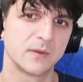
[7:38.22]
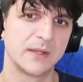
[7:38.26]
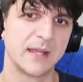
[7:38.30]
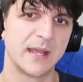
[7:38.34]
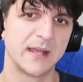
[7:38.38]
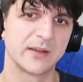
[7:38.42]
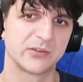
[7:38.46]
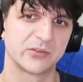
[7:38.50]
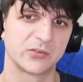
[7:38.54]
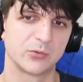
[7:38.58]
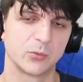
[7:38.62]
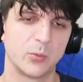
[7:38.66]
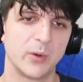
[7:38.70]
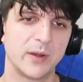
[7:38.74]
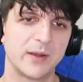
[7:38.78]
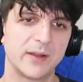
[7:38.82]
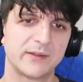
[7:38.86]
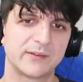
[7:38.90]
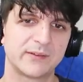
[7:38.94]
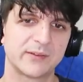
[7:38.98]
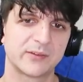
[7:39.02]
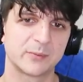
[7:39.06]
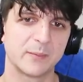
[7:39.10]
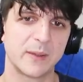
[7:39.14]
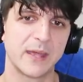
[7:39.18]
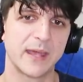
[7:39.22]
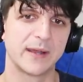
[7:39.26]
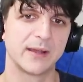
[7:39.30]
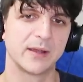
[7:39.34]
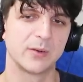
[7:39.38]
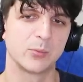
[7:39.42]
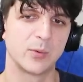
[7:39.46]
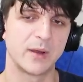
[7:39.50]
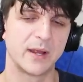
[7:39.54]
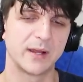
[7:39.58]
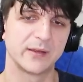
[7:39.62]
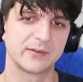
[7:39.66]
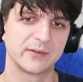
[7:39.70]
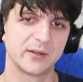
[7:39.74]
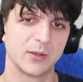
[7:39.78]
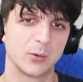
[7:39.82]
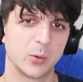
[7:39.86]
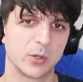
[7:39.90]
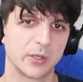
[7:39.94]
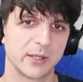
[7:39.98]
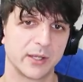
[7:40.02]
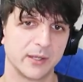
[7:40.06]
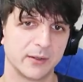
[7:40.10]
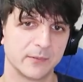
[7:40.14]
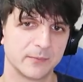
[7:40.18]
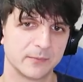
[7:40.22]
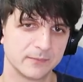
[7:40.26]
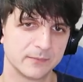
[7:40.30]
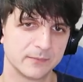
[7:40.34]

Yes, what is this man and why is he a Wookiee?